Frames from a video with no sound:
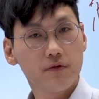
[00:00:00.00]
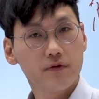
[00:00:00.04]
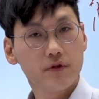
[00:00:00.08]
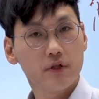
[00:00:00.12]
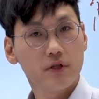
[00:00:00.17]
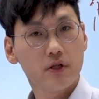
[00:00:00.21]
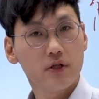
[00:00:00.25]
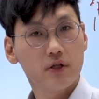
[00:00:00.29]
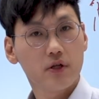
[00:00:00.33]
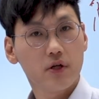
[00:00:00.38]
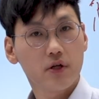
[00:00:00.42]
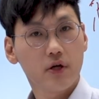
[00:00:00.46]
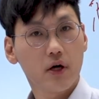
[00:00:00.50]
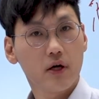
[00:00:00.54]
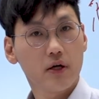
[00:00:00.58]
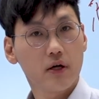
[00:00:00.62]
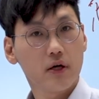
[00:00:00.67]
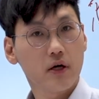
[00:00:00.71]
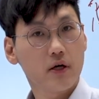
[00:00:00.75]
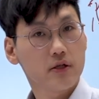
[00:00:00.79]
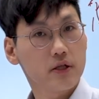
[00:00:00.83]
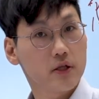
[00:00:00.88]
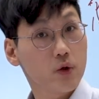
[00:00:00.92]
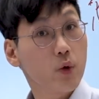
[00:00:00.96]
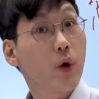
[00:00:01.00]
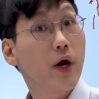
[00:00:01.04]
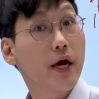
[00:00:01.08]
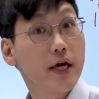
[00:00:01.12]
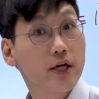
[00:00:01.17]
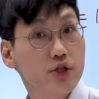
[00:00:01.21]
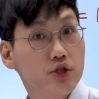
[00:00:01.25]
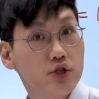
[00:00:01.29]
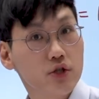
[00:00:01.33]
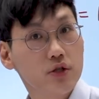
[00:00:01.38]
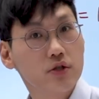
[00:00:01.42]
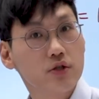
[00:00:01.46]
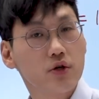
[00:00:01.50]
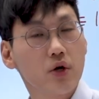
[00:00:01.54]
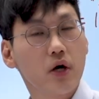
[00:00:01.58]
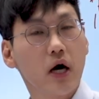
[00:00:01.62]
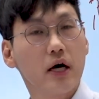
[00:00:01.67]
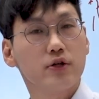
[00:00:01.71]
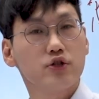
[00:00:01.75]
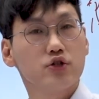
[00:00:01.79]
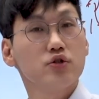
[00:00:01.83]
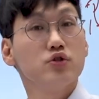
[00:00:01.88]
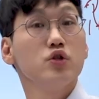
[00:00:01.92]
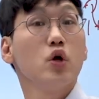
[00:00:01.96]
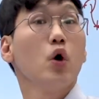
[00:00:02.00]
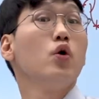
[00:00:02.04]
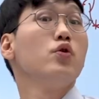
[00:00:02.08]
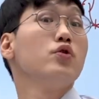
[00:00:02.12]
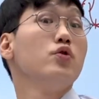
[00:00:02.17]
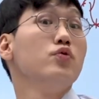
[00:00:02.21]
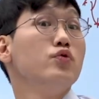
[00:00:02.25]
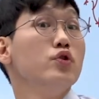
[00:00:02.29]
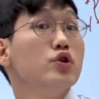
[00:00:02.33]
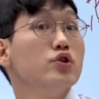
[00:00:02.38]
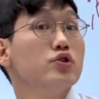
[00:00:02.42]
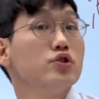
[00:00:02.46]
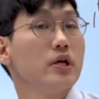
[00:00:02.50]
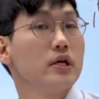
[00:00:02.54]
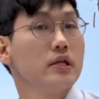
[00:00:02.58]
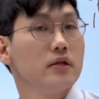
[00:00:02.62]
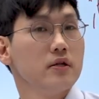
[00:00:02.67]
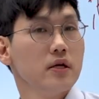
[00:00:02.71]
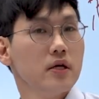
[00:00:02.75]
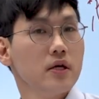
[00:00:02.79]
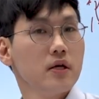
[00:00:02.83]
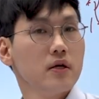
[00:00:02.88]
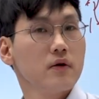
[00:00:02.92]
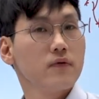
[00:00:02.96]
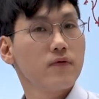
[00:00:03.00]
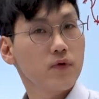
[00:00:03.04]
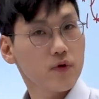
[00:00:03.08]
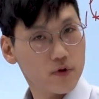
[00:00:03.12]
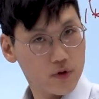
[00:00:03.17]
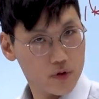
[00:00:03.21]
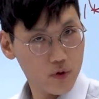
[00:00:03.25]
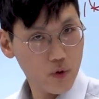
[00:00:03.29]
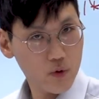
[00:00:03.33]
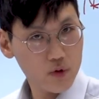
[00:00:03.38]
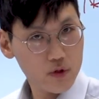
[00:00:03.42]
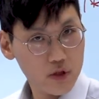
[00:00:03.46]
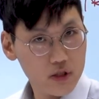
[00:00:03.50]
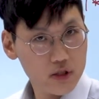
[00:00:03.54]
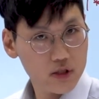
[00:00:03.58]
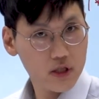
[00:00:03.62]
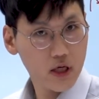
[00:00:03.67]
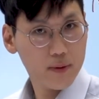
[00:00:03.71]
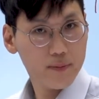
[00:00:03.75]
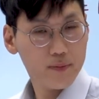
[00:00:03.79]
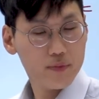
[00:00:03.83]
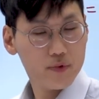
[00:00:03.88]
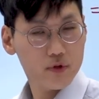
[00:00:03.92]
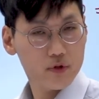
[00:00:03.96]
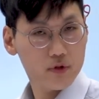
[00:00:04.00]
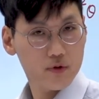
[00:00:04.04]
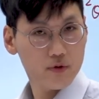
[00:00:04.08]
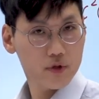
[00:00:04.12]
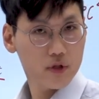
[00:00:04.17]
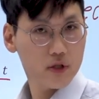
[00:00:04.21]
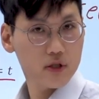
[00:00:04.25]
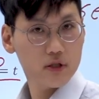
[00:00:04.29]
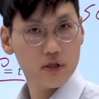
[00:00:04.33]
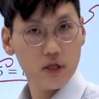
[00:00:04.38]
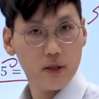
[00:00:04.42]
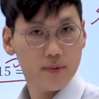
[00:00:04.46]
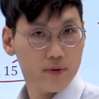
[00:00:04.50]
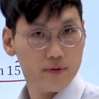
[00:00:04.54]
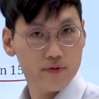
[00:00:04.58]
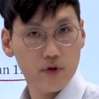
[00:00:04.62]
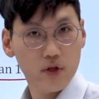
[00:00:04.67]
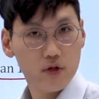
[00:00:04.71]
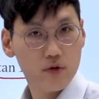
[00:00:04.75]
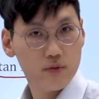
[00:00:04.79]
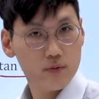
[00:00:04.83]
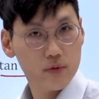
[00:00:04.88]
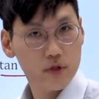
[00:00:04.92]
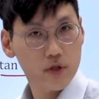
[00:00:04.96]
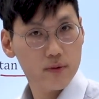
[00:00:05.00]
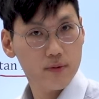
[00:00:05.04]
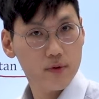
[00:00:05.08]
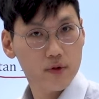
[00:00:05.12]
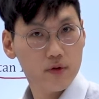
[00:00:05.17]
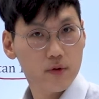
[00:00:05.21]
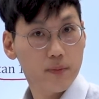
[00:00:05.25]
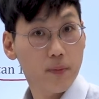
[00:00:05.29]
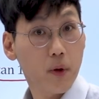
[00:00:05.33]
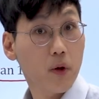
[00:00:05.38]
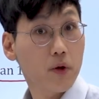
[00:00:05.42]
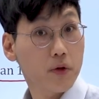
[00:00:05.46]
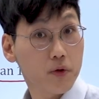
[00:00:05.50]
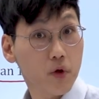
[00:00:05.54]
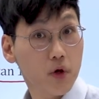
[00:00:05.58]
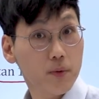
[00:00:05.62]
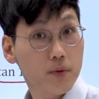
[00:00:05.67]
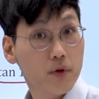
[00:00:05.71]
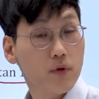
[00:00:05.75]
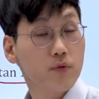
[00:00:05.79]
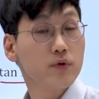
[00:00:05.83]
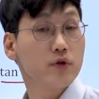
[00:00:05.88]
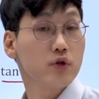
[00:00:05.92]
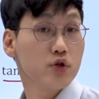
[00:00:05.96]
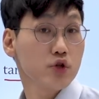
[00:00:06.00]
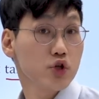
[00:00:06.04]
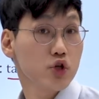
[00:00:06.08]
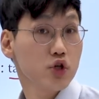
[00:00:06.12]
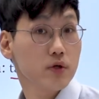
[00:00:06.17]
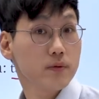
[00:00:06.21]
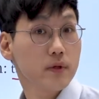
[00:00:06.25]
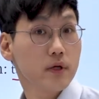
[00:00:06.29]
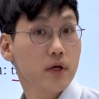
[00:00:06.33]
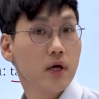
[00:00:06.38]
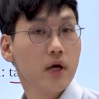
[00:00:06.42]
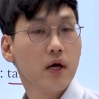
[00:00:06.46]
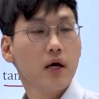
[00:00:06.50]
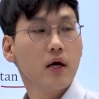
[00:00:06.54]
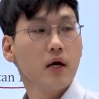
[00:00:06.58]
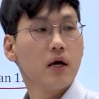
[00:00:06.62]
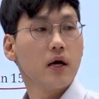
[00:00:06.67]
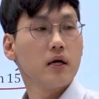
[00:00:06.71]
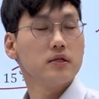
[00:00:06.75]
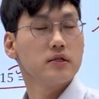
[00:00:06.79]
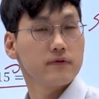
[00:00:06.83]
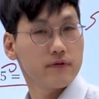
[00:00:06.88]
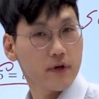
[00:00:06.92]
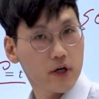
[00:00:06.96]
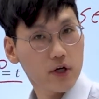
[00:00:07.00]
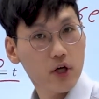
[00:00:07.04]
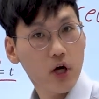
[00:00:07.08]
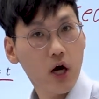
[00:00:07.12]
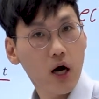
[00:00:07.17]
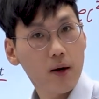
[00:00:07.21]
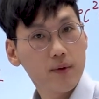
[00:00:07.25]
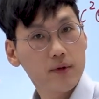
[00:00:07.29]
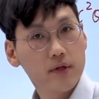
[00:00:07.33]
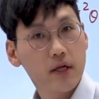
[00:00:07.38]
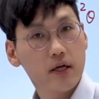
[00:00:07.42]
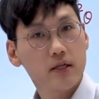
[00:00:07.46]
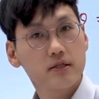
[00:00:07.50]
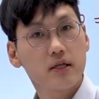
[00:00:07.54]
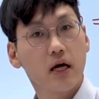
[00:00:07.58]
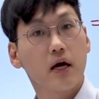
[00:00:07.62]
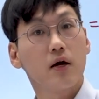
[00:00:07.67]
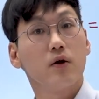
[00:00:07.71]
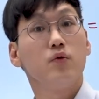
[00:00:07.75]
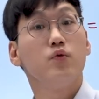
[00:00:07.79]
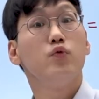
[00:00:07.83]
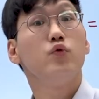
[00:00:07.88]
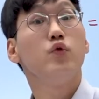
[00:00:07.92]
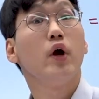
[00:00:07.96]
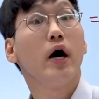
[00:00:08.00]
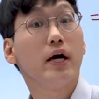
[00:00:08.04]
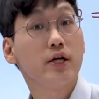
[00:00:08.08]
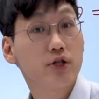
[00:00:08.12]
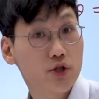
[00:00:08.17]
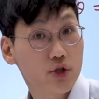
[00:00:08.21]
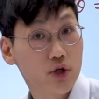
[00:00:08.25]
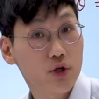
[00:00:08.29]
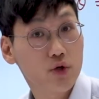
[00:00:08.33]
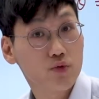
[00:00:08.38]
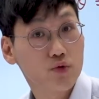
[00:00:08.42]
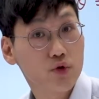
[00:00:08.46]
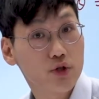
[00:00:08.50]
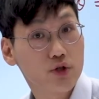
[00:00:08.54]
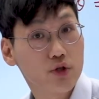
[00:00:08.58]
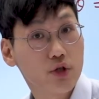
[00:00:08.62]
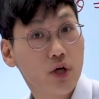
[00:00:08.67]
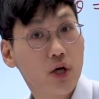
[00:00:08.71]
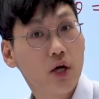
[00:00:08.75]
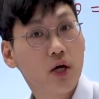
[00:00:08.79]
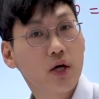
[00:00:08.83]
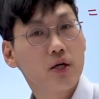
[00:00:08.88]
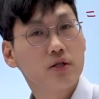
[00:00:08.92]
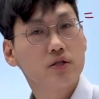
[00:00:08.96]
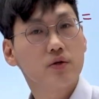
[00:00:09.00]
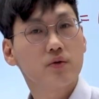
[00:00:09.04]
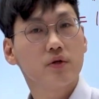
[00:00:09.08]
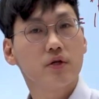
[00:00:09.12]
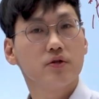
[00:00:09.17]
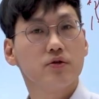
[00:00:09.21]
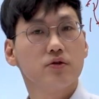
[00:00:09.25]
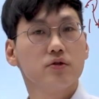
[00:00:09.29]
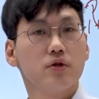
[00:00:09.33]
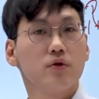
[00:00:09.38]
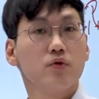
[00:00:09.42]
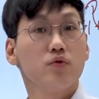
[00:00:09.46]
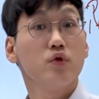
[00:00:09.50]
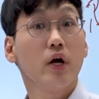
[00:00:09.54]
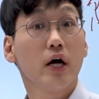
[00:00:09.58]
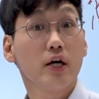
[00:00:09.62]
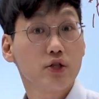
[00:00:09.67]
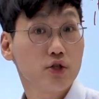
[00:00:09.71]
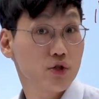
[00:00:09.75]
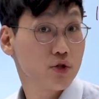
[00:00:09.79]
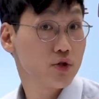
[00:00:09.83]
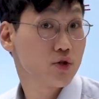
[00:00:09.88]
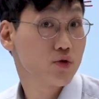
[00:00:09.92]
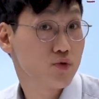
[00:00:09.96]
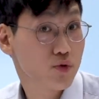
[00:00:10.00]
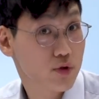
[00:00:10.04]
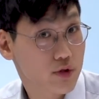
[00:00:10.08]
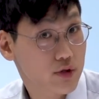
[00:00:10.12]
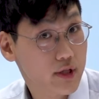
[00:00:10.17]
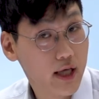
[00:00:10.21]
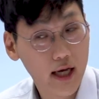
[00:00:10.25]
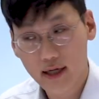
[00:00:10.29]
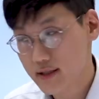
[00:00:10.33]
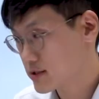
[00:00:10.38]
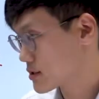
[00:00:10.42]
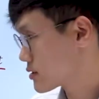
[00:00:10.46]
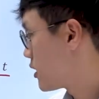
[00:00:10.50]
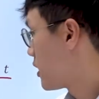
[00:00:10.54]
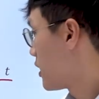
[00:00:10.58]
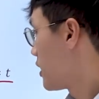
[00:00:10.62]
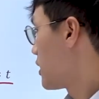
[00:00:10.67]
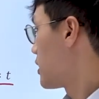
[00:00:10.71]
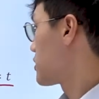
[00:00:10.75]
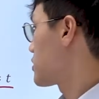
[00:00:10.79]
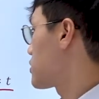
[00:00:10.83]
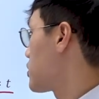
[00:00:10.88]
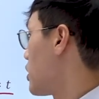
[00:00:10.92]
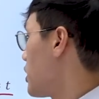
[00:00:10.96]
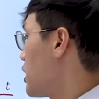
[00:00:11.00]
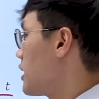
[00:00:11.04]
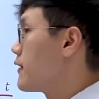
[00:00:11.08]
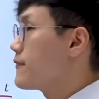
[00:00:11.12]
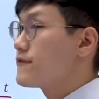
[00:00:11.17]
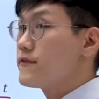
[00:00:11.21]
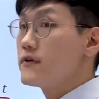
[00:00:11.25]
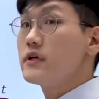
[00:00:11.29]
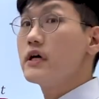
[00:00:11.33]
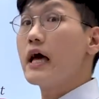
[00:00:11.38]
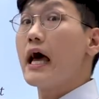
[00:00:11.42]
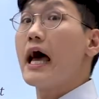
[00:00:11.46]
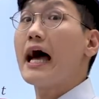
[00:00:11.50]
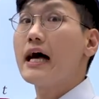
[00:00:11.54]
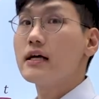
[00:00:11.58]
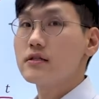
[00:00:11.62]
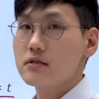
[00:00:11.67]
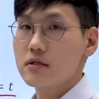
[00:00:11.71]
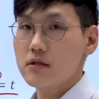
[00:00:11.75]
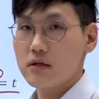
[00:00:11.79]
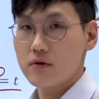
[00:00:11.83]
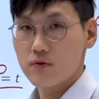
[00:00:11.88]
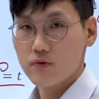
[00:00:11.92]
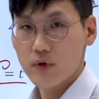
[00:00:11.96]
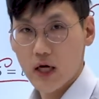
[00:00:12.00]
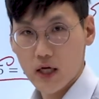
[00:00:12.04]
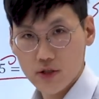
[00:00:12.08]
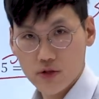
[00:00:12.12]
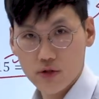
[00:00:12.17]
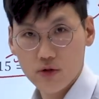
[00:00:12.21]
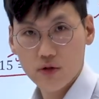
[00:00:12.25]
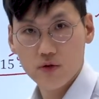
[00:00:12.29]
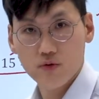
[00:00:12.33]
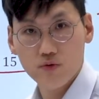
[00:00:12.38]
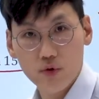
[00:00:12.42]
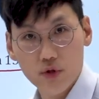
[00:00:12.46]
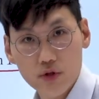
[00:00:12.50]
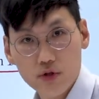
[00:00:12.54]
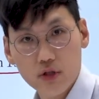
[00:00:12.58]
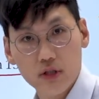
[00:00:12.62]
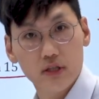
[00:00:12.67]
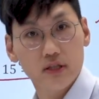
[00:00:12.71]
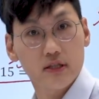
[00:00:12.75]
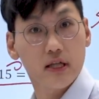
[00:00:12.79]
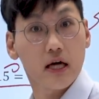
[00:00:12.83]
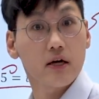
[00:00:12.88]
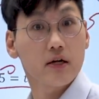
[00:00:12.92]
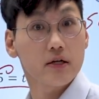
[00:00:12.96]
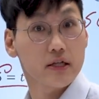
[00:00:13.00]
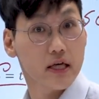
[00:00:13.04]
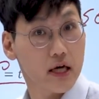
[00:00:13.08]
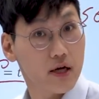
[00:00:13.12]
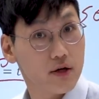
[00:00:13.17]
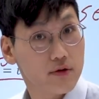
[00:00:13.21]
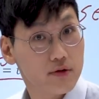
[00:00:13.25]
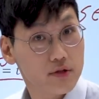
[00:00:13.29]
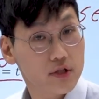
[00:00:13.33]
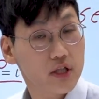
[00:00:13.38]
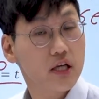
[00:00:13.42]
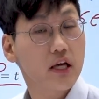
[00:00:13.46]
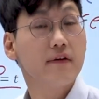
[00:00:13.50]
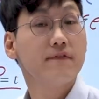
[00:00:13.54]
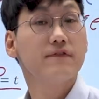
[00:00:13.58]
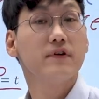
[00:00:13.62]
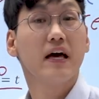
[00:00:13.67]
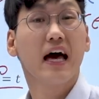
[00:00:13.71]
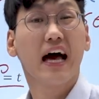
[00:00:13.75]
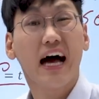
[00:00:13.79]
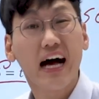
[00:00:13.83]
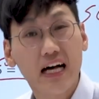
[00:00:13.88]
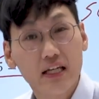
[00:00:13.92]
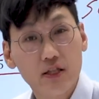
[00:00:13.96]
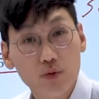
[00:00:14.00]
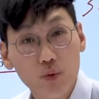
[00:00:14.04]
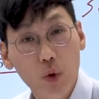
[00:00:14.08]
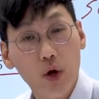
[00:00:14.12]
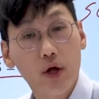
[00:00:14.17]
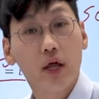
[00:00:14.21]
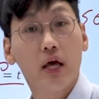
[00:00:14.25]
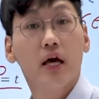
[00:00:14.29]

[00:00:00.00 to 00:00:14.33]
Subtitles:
the equation, you know, I should know the roots. And for this type of typical polynomial with the cubic, it's very common that it's got rational root. So we can do the rational root test. So if it has a rational root, it's not a guarantee. If it has one,